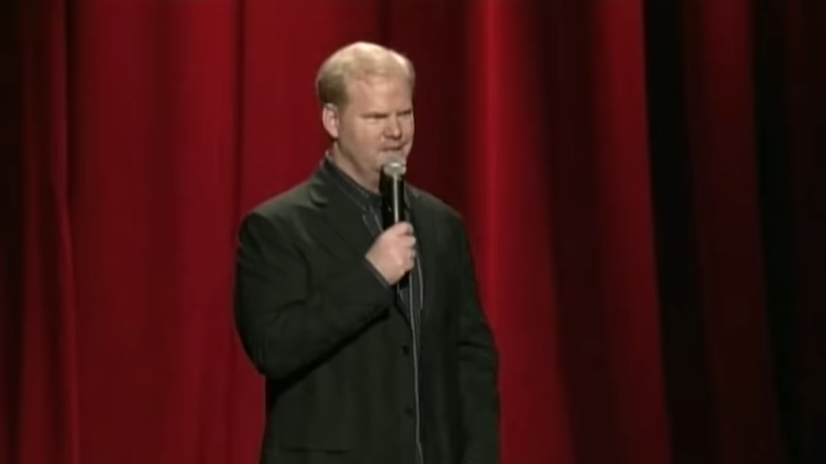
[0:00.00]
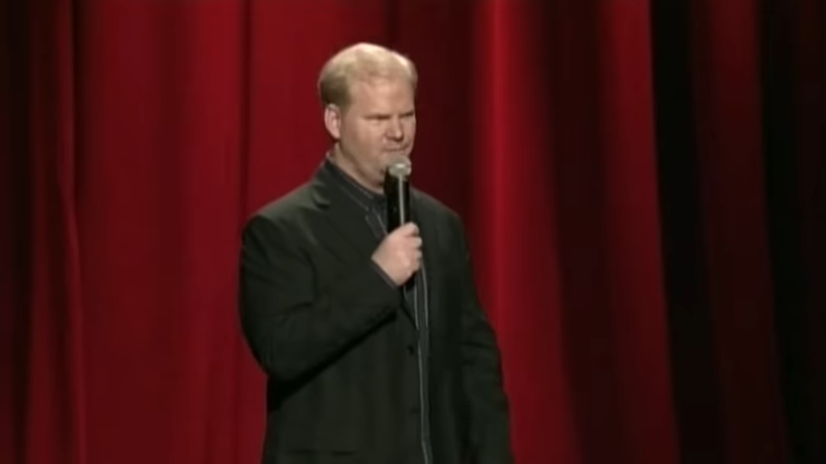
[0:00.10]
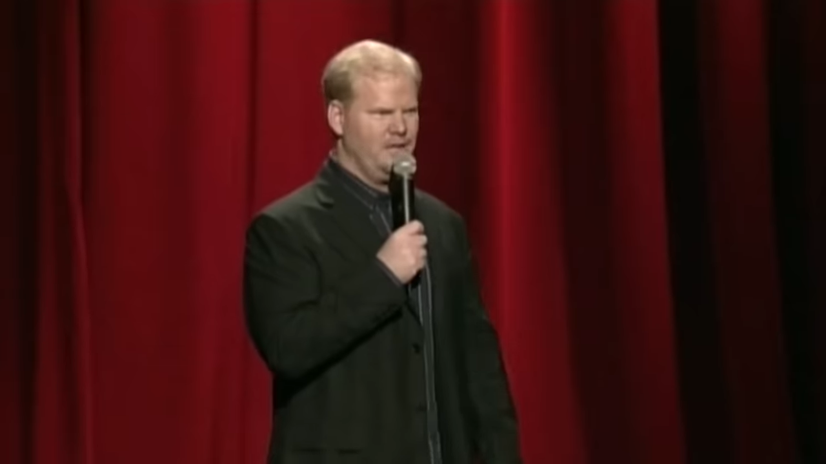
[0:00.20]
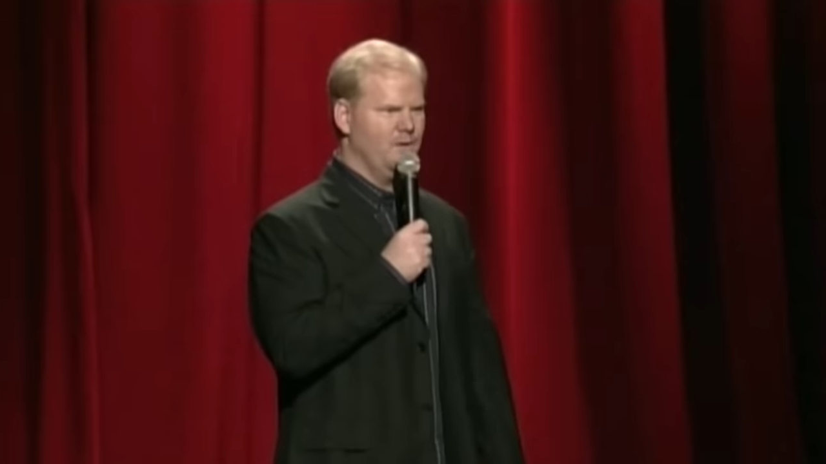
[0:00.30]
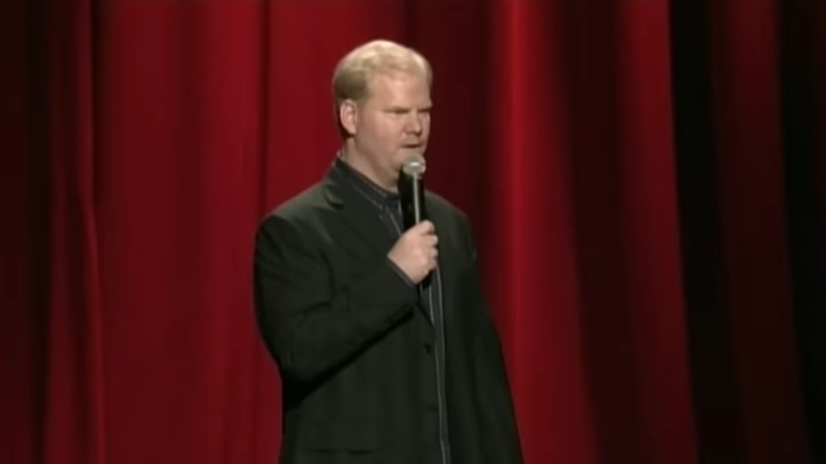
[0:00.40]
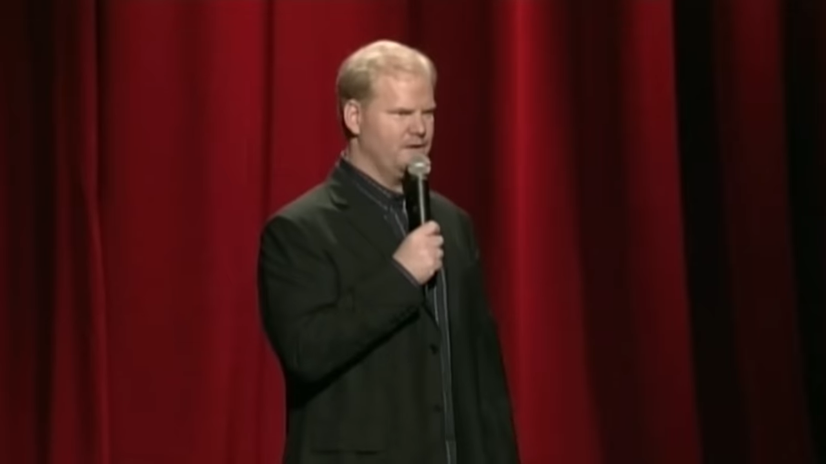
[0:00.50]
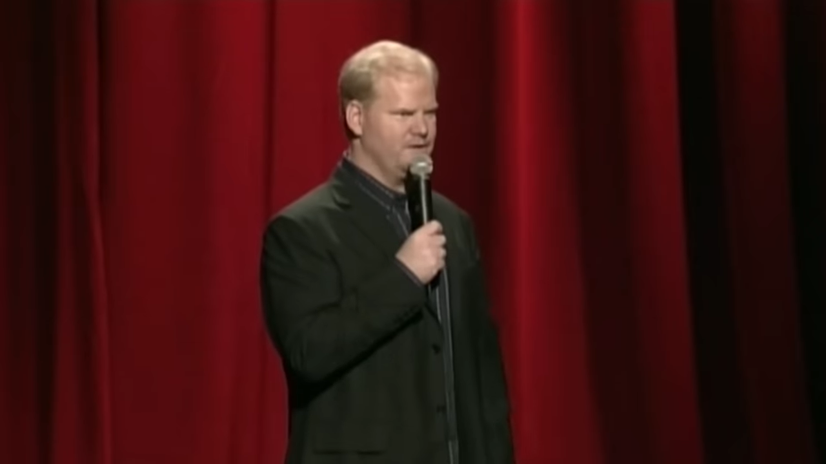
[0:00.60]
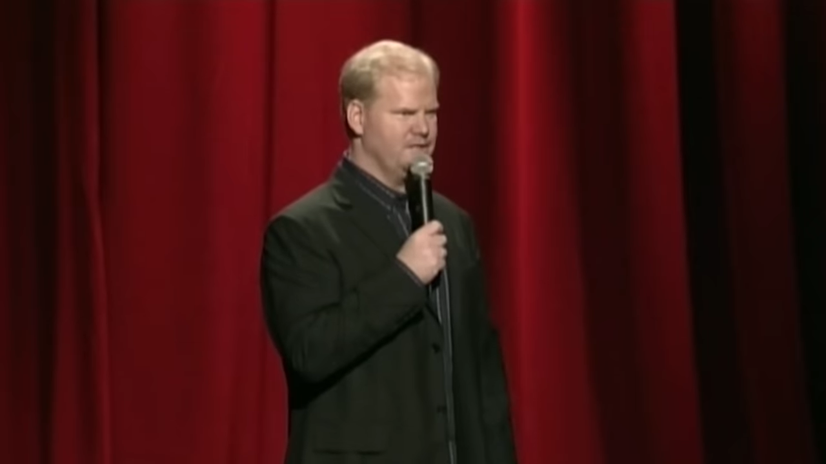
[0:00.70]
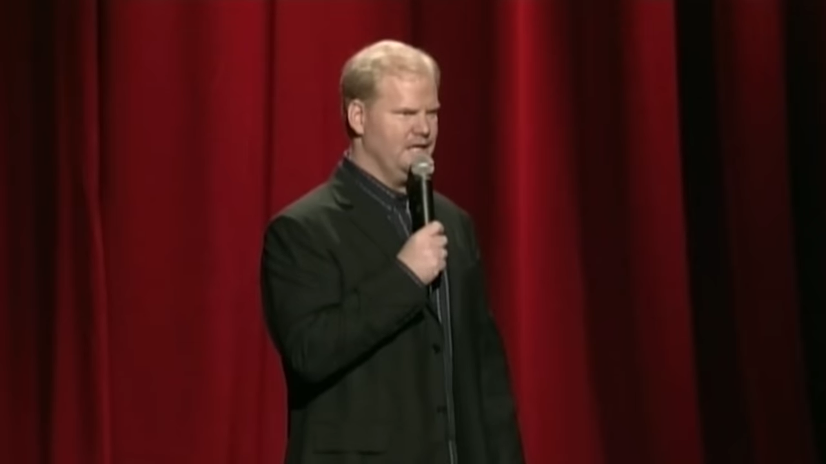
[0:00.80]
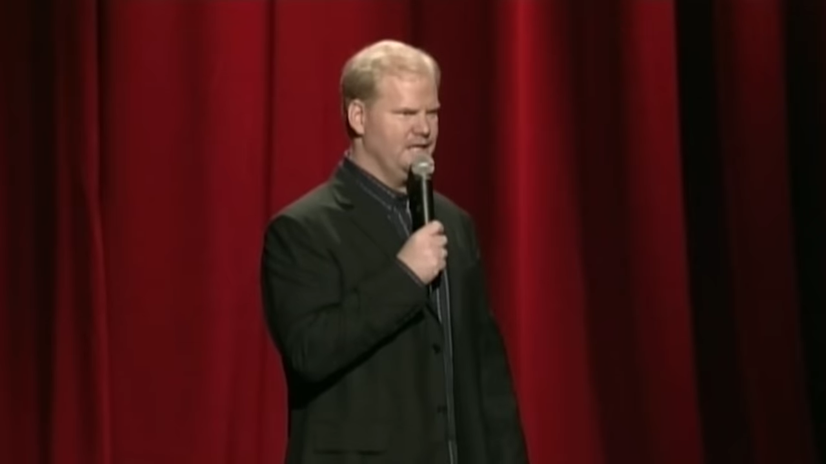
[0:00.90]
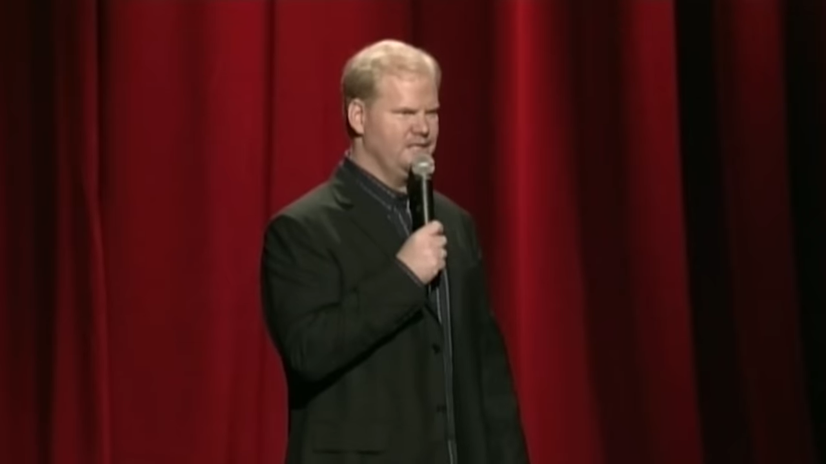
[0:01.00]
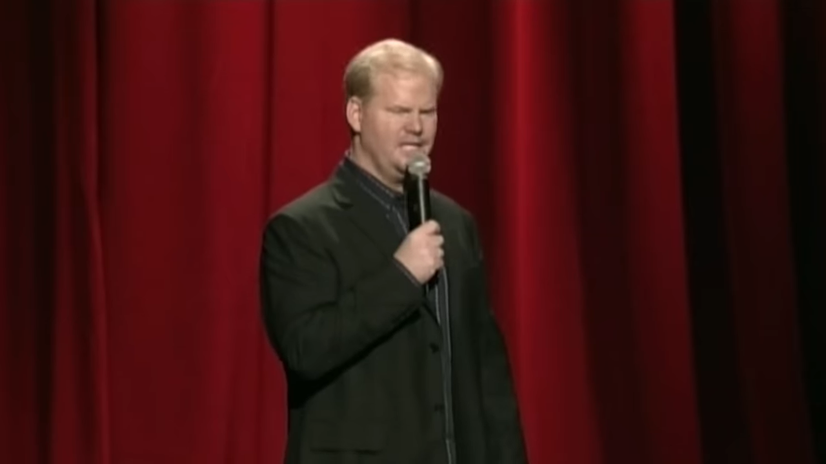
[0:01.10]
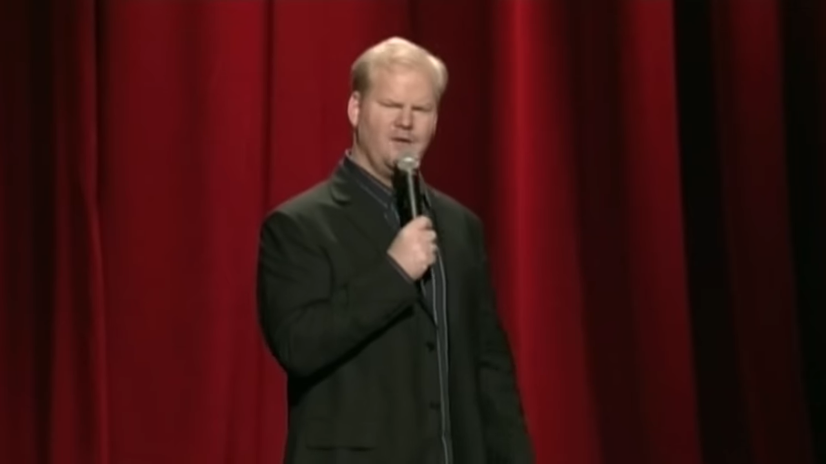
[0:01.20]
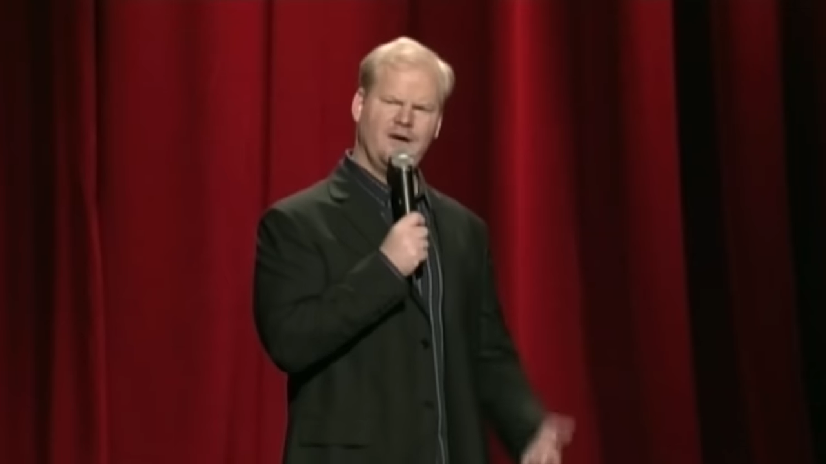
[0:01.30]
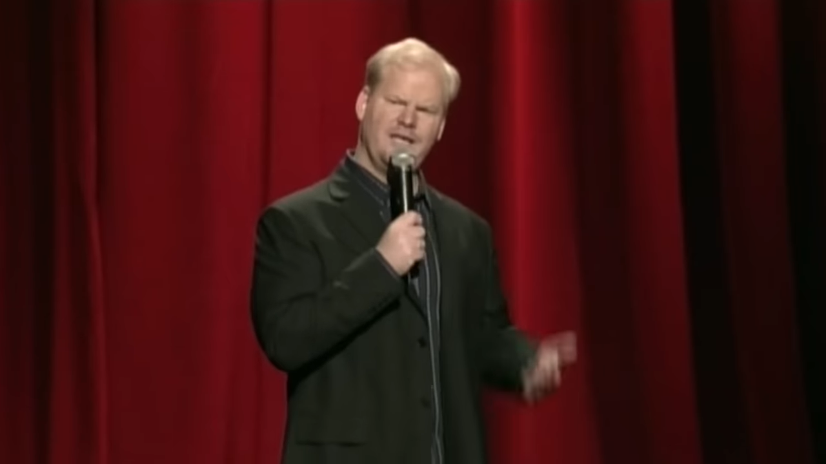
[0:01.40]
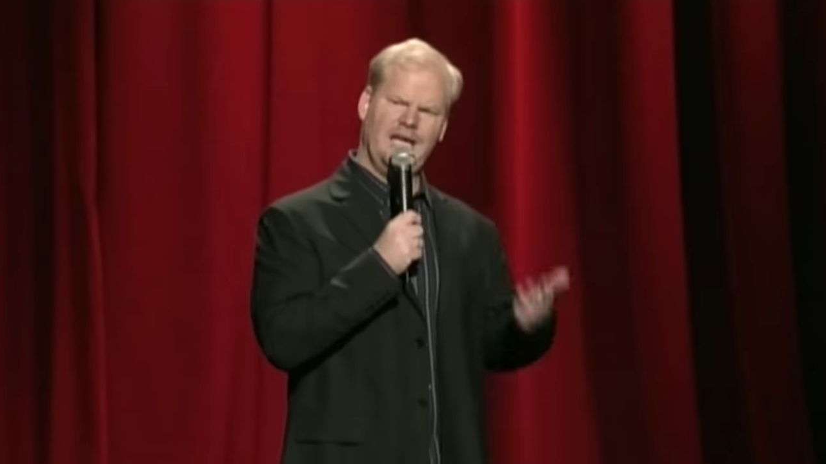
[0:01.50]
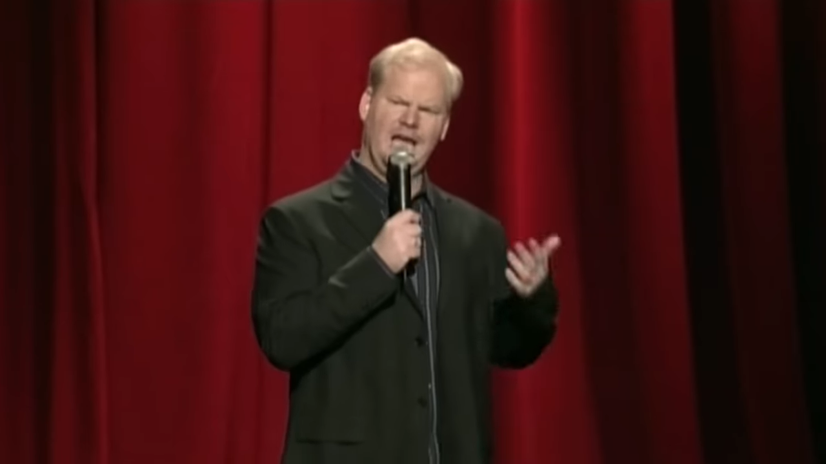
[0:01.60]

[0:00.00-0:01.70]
Because really what they're saying is, you know what?